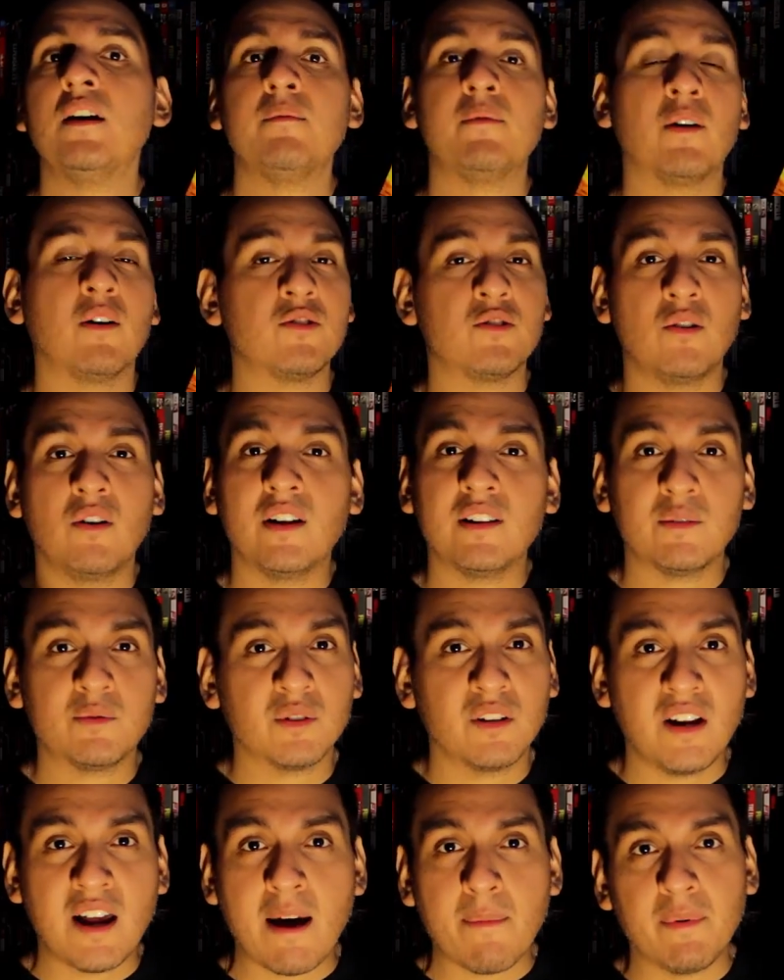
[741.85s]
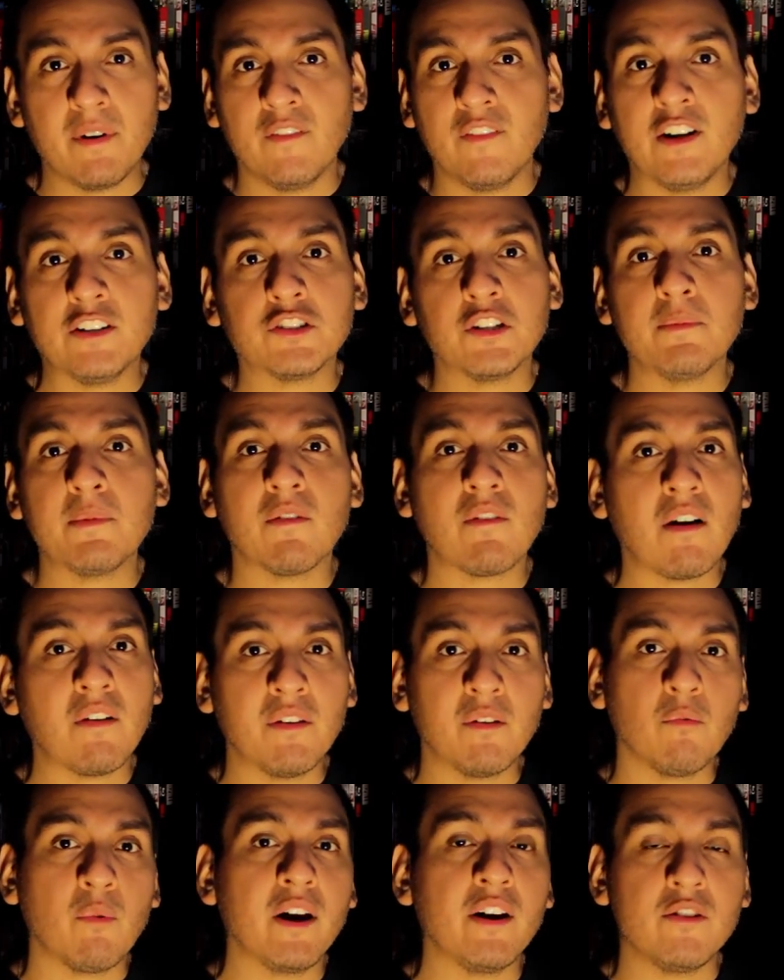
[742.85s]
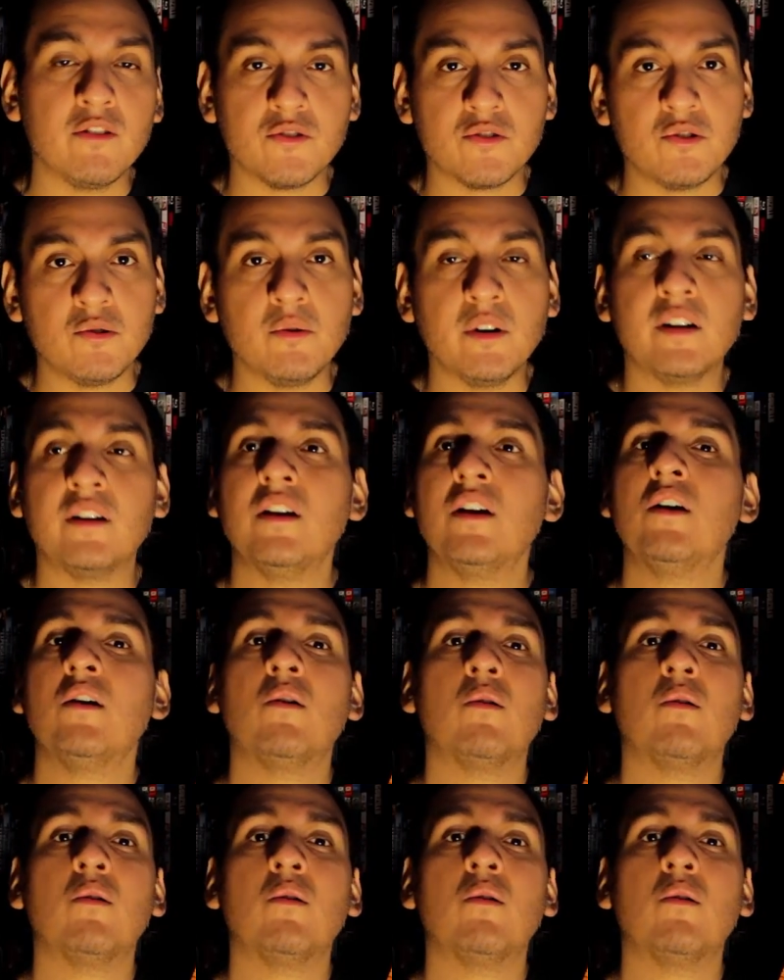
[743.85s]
Because you know that's going to happen eventually, but rather than waiting, just do it.